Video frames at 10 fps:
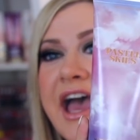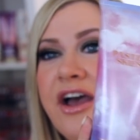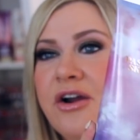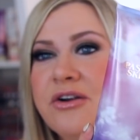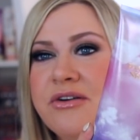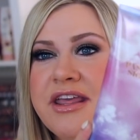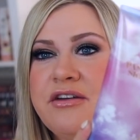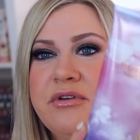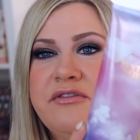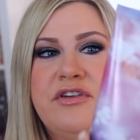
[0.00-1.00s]
I
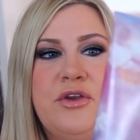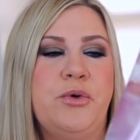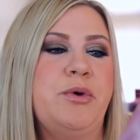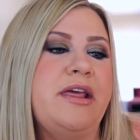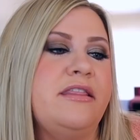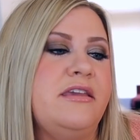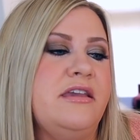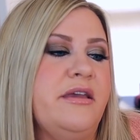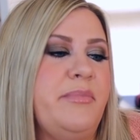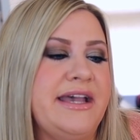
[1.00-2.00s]
already reviewed
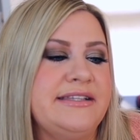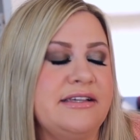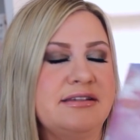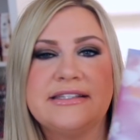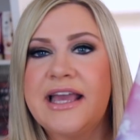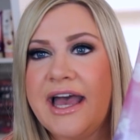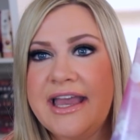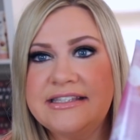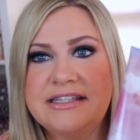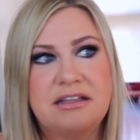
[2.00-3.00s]
the Pastel
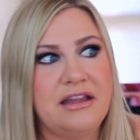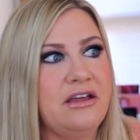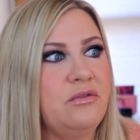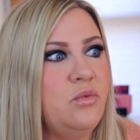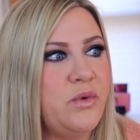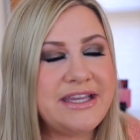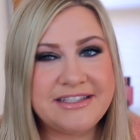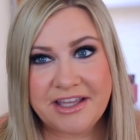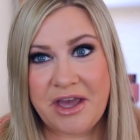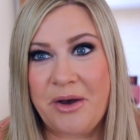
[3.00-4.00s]
Skies like
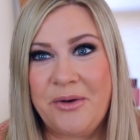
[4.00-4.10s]
weeks ago.